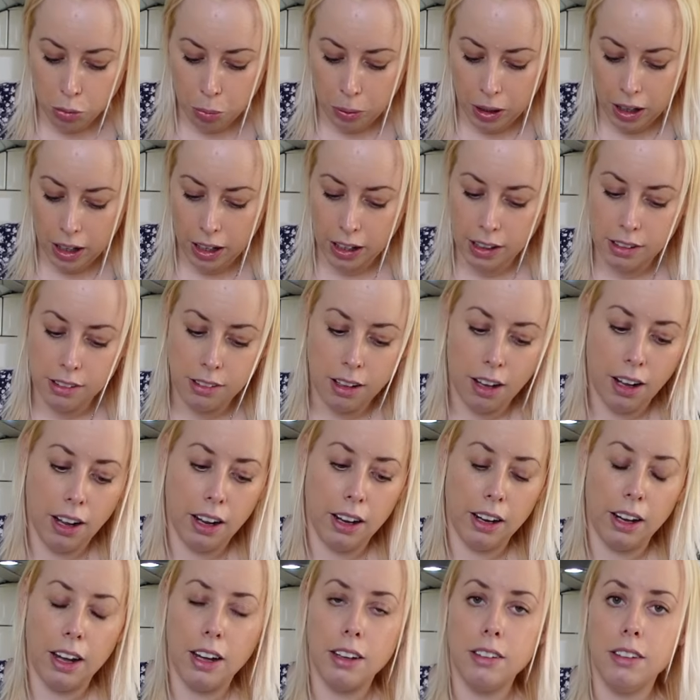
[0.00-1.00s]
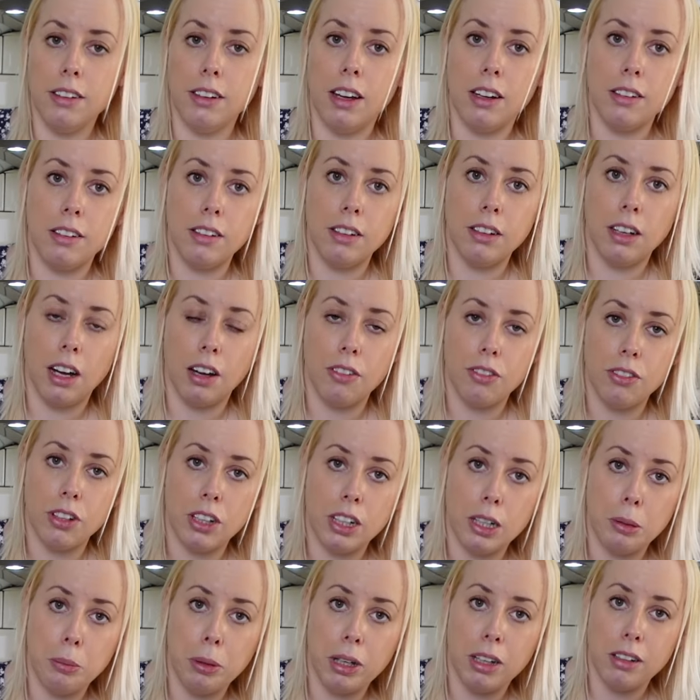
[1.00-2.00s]
wise, I had to get decaf
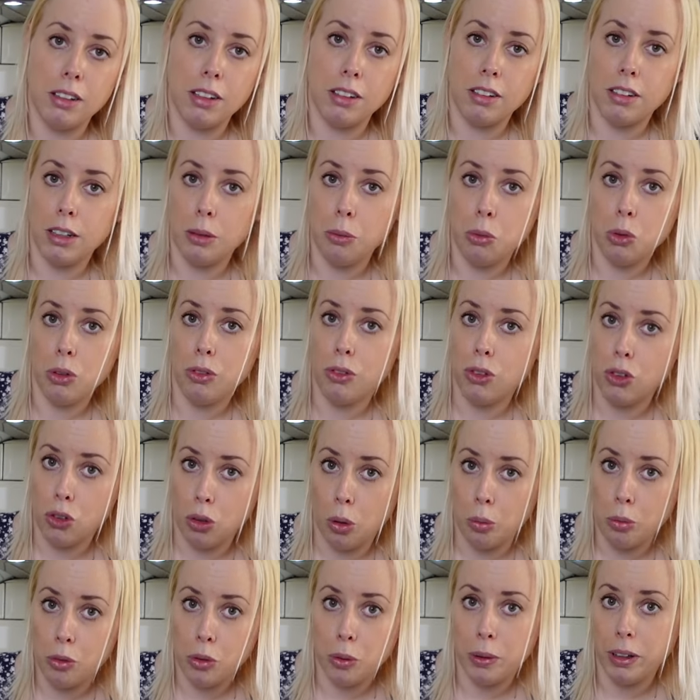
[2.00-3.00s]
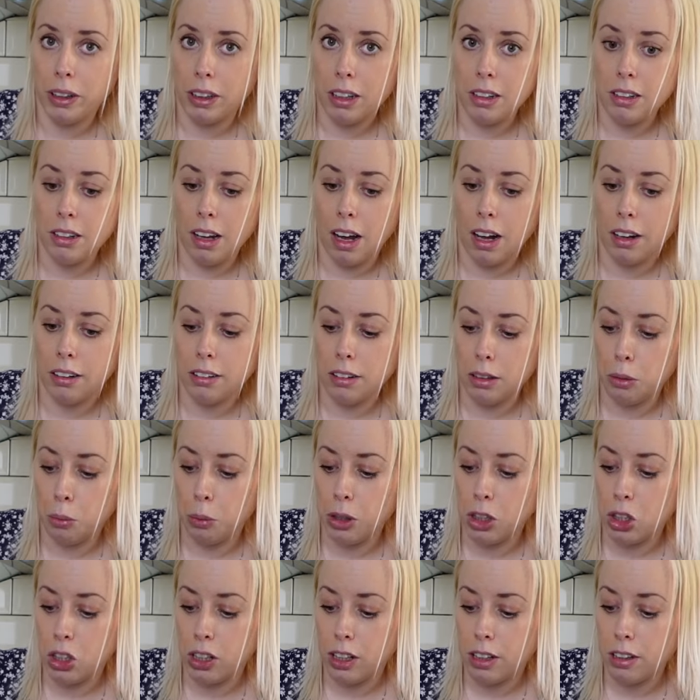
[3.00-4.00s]
tea because they seem to have stopped doing this at Aldi,
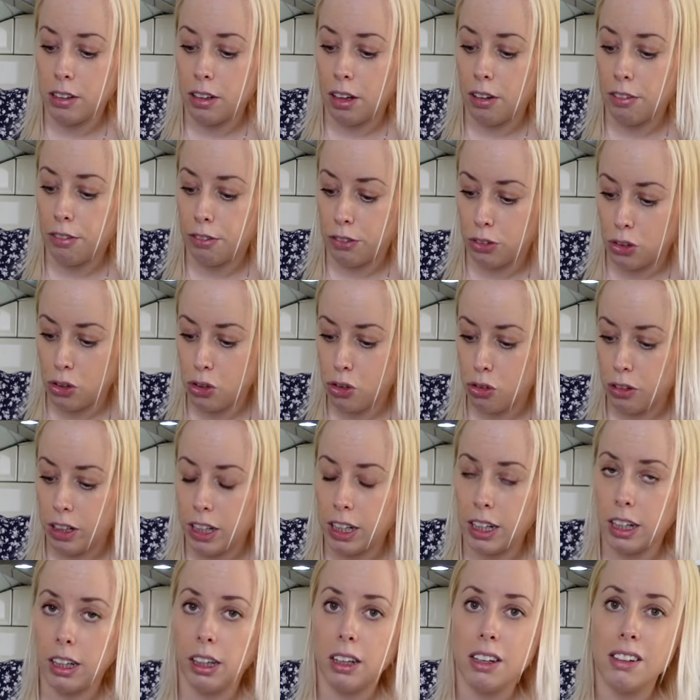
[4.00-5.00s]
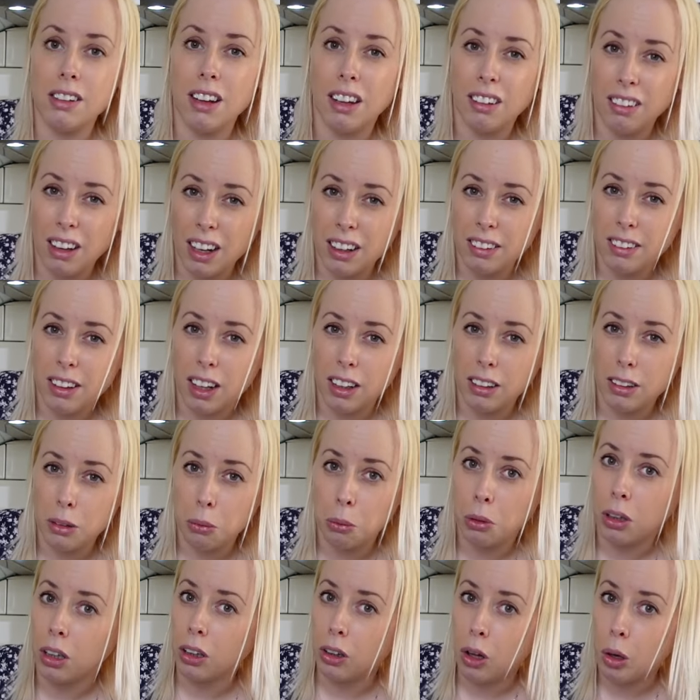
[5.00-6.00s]
which is frustrating because I like the Aldi
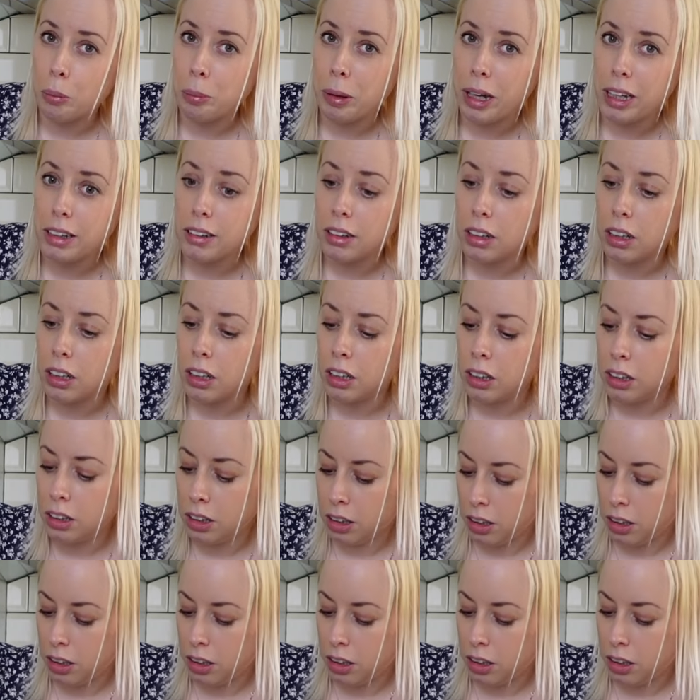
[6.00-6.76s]
one a lot better.